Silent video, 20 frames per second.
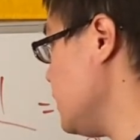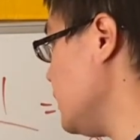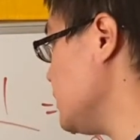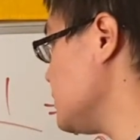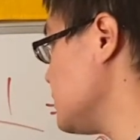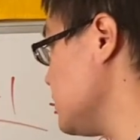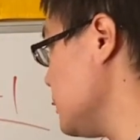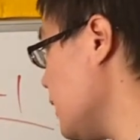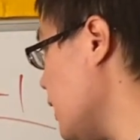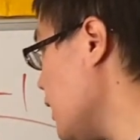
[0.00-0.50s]

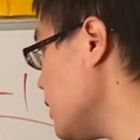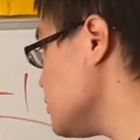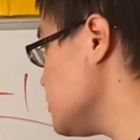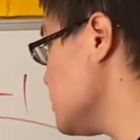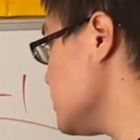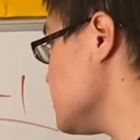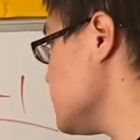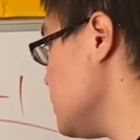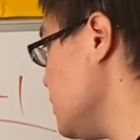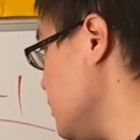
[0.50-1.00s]
It's not
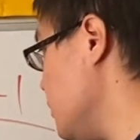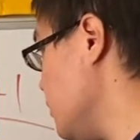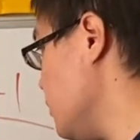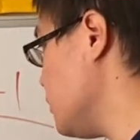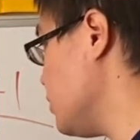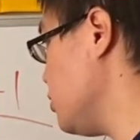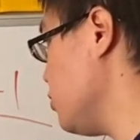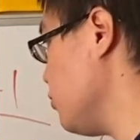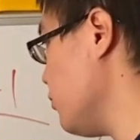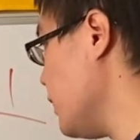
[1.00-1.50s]
just e to
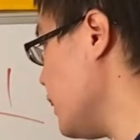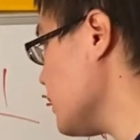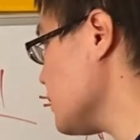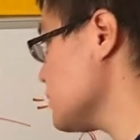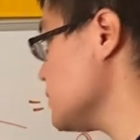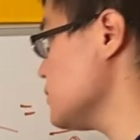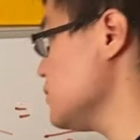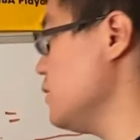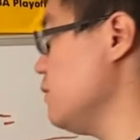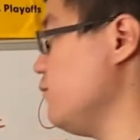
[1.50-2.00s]
the
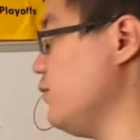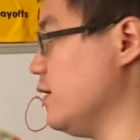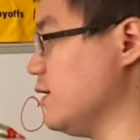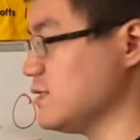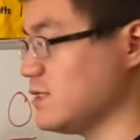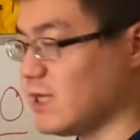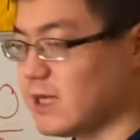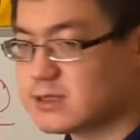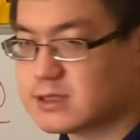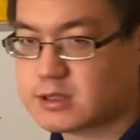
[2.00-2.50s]
2x,
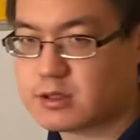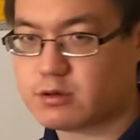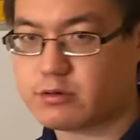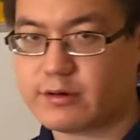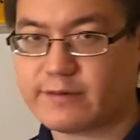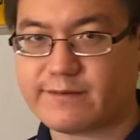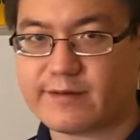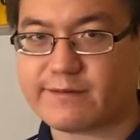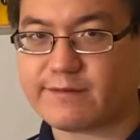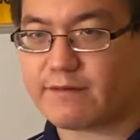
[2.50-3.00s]
because that's the
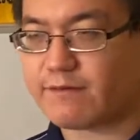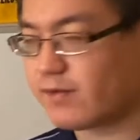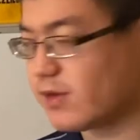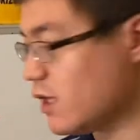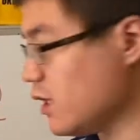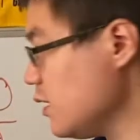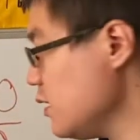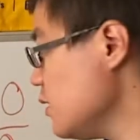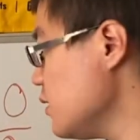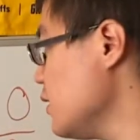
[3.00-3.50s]
derivative of
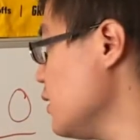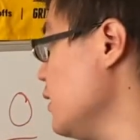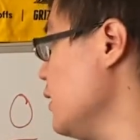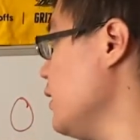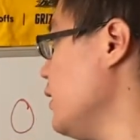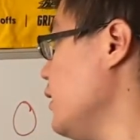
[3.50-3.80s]
e.